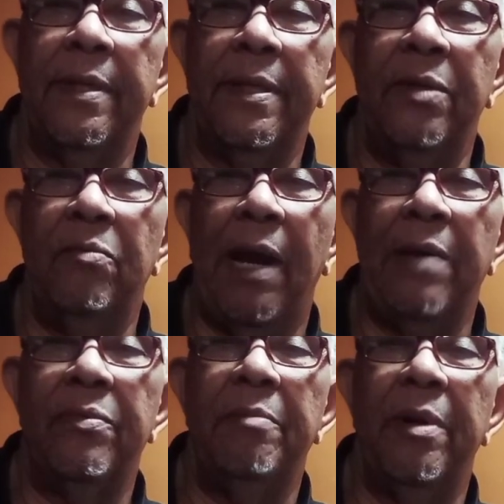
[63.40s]
you
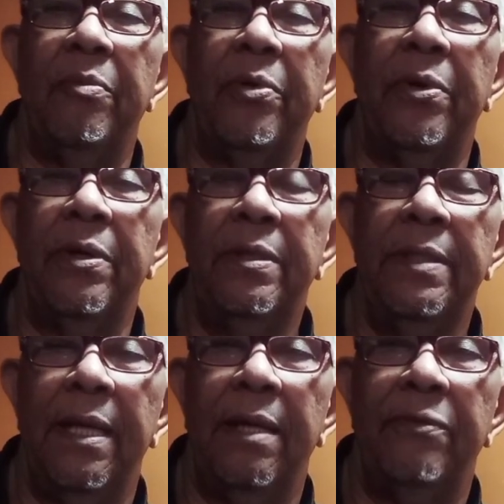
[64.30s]
might remember
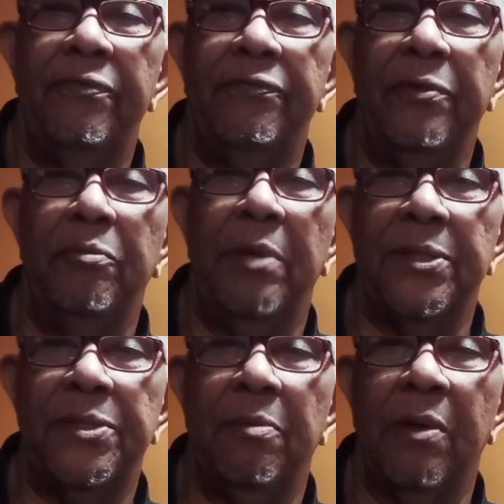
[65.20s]
a few
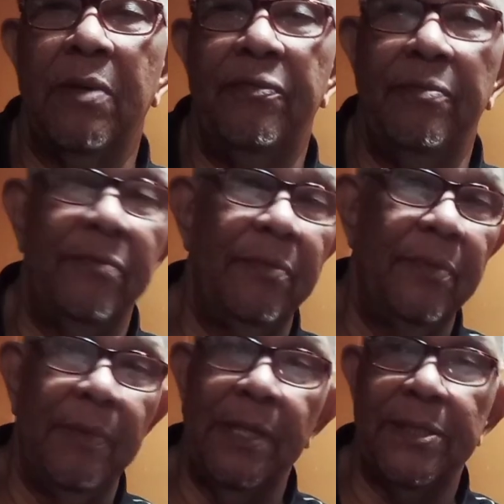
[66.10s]
months
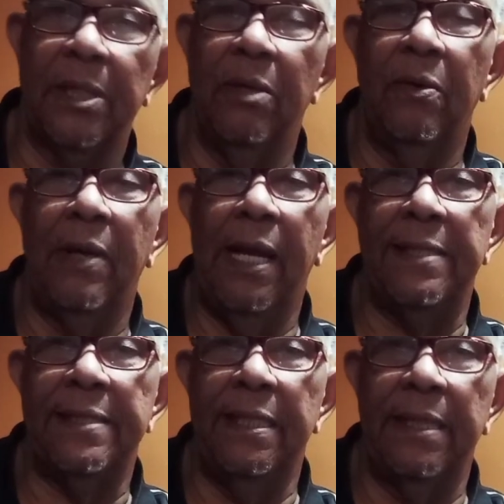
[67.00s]
ago,
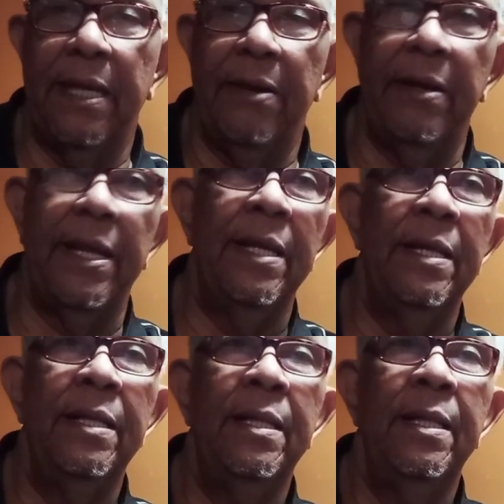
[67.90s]
I sent Gary
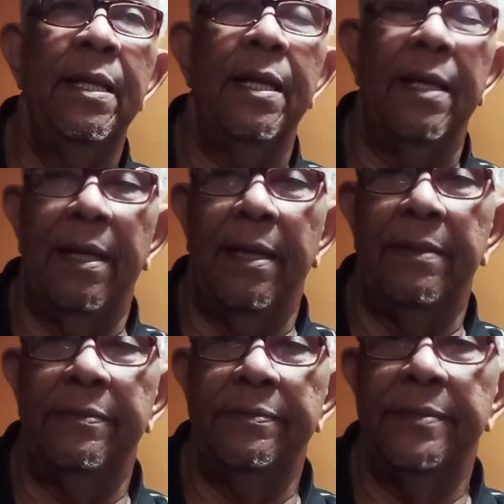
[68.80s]

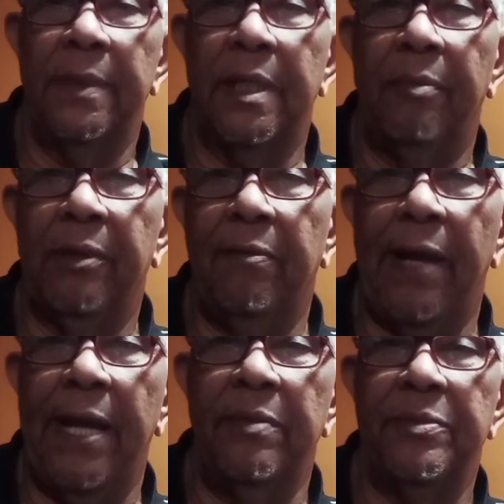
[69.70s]
a couple of
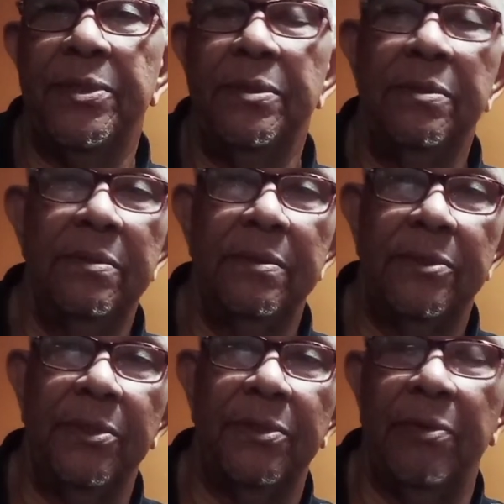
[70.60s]
items,
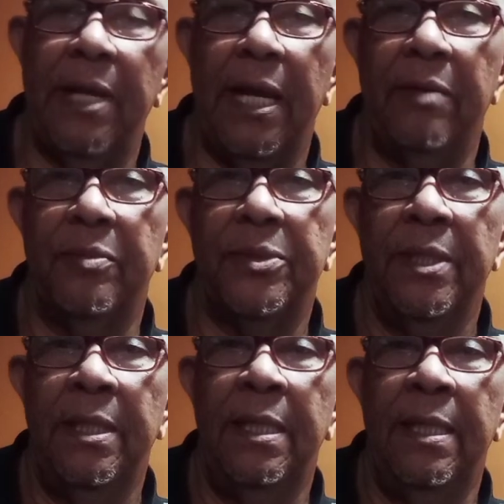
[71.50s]
2 or 3
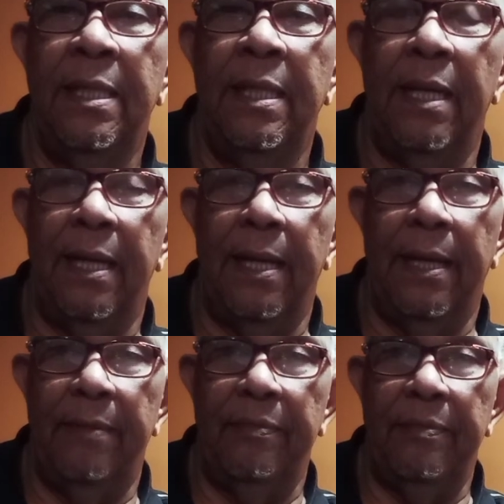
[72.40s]
items
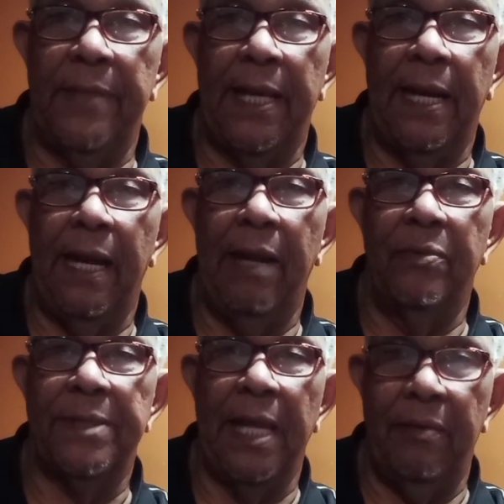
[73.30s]
that I
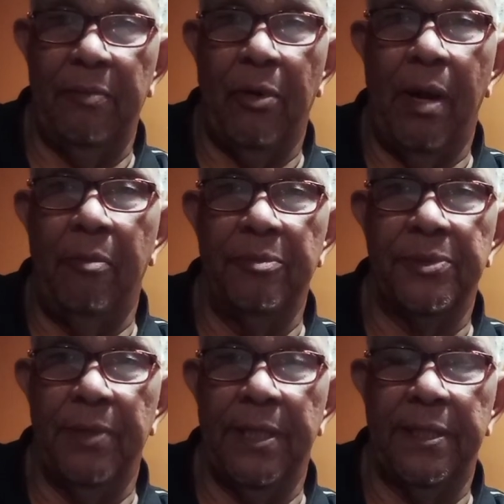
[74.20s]
was having
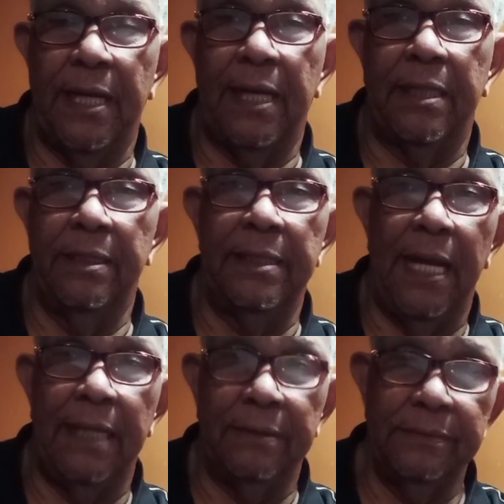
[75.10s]
problems with that I could
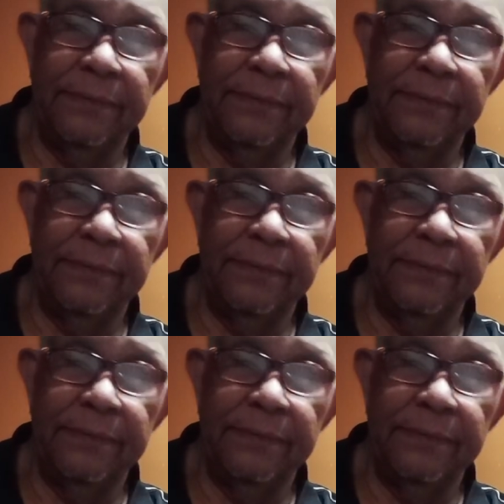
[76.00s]
not